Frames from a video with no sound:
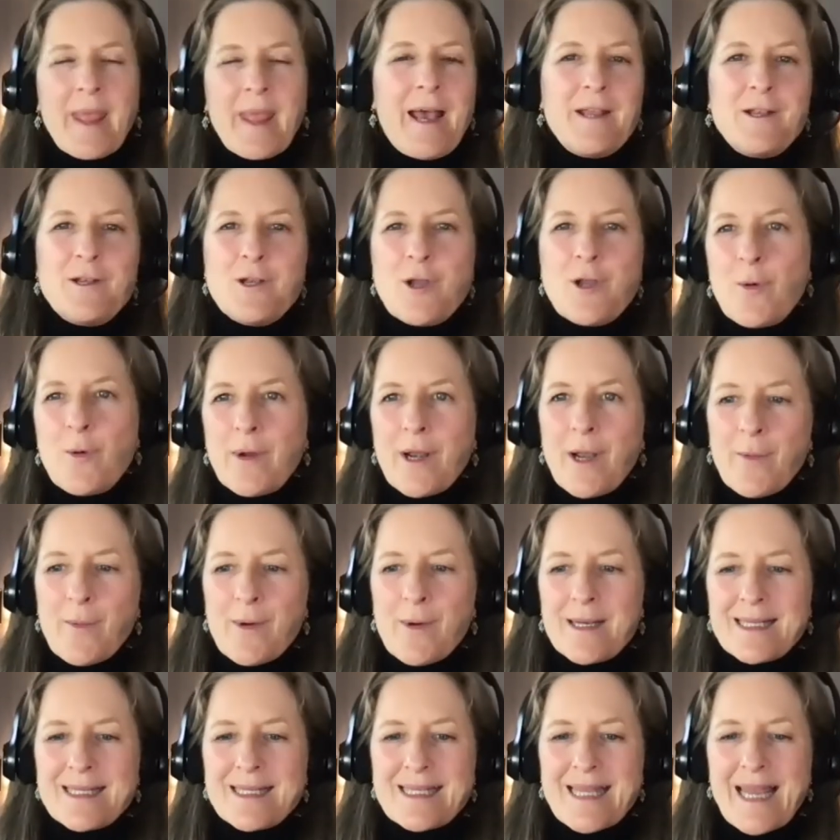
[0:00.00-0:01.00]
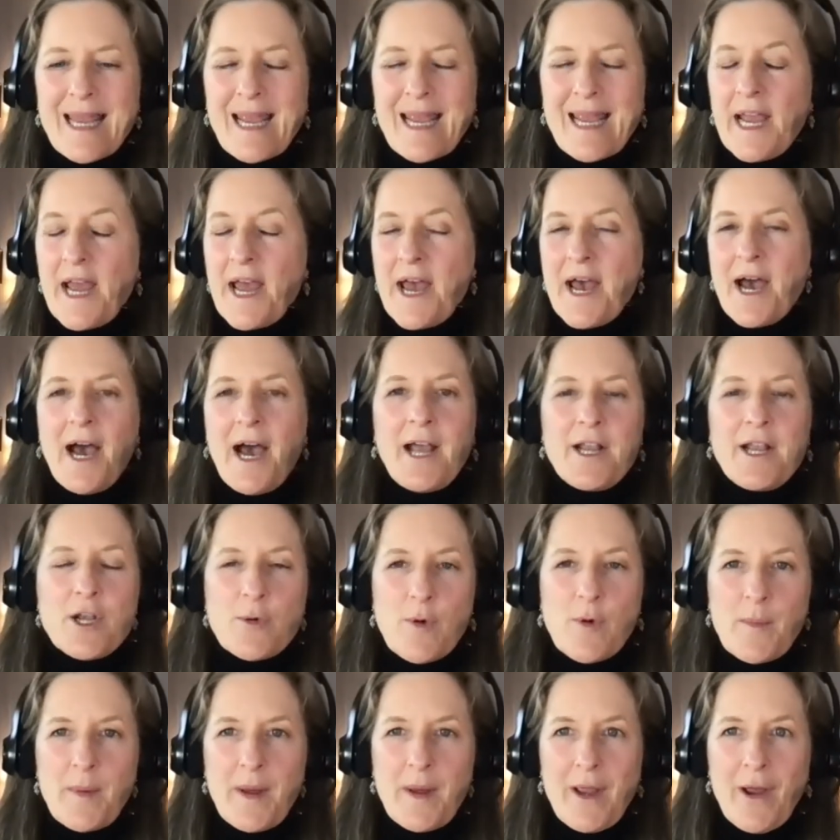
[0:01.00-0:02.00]
I know what I want to say. I
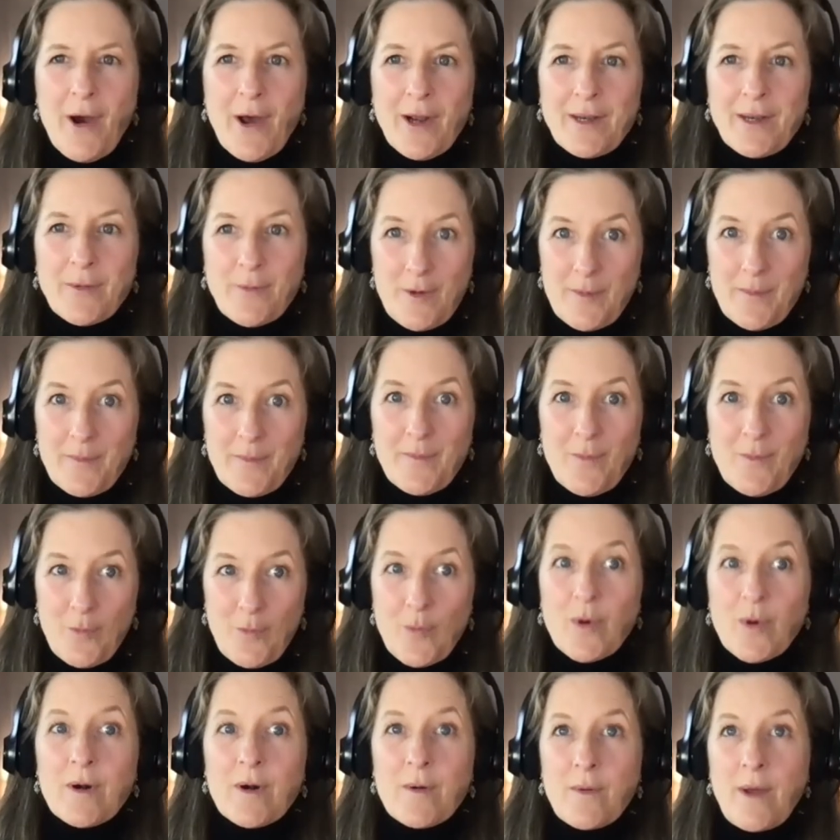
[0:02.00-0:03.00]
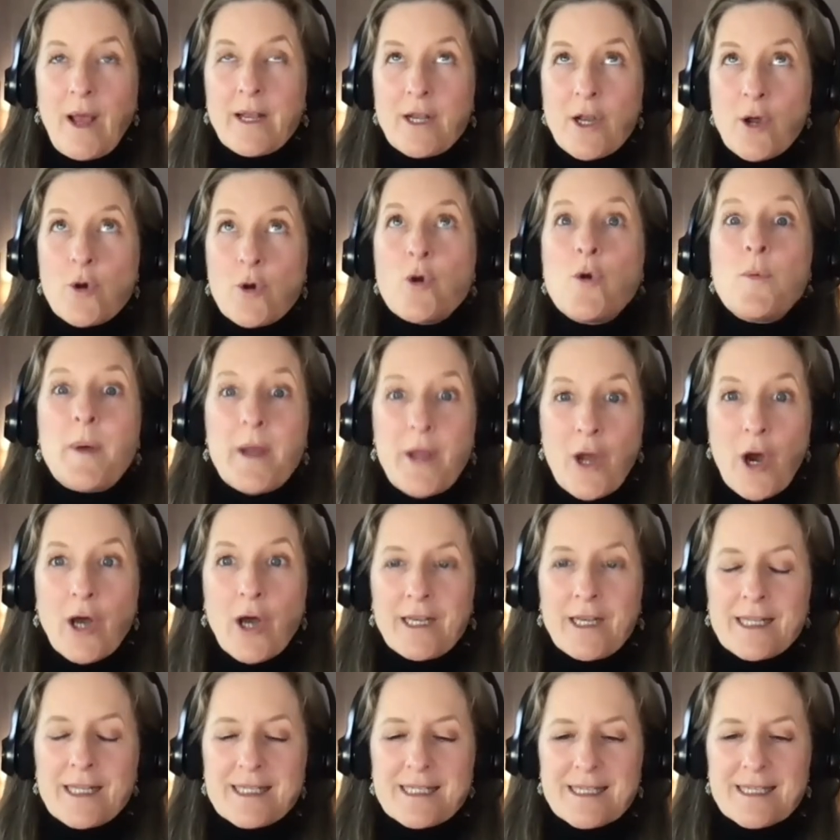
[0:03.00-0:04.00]
know what my audience, where I know who my
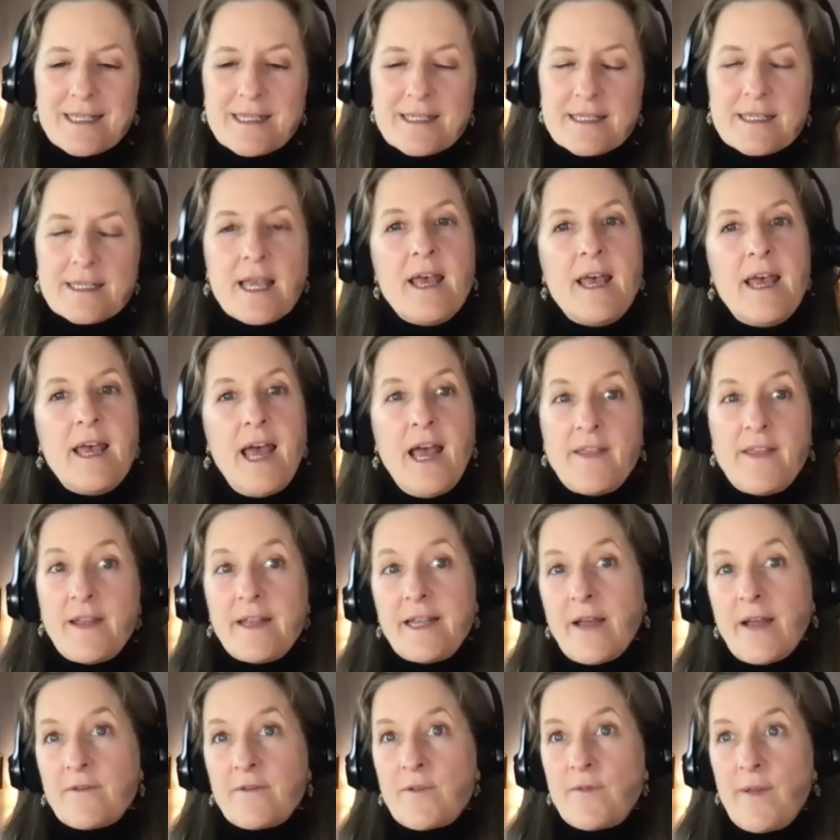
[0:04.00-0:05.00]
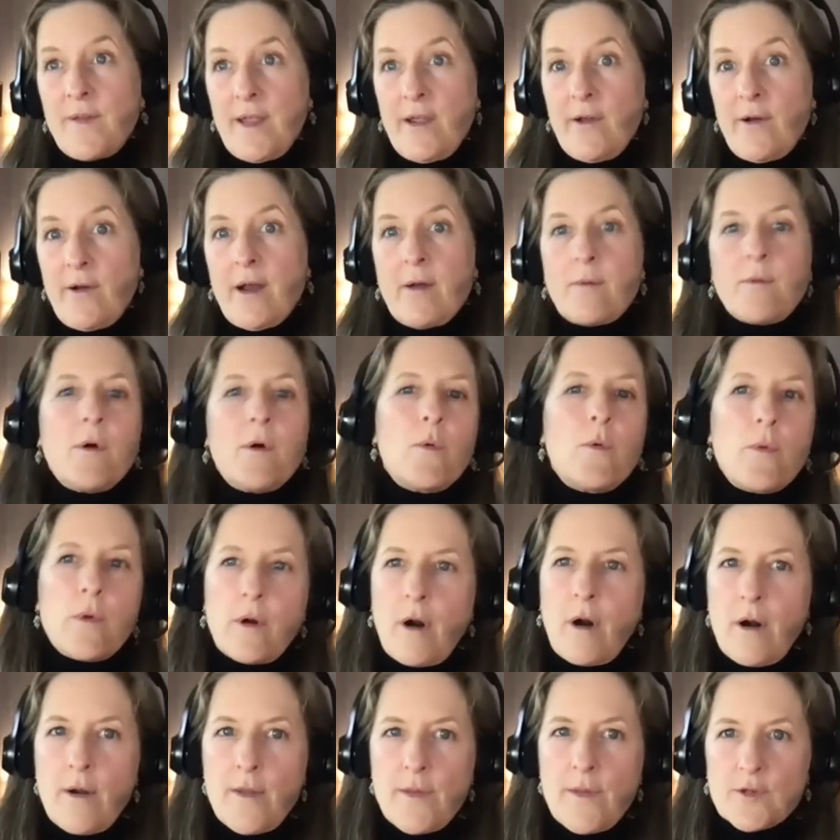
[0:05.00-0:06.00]
audience is. And then you have to figure out, well,
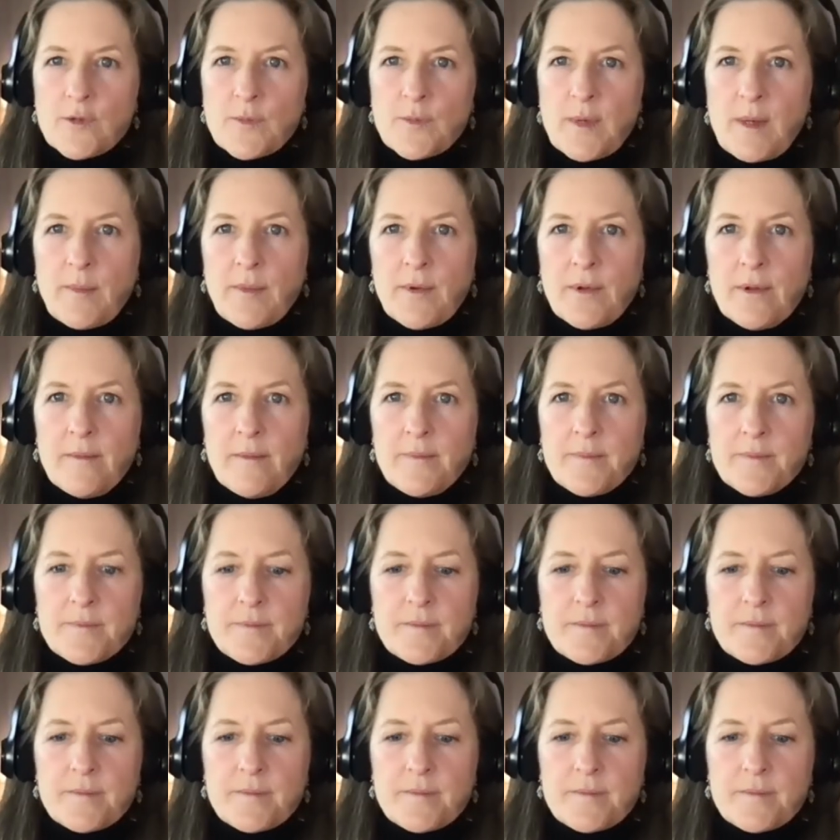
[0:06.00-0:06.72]
where are those people?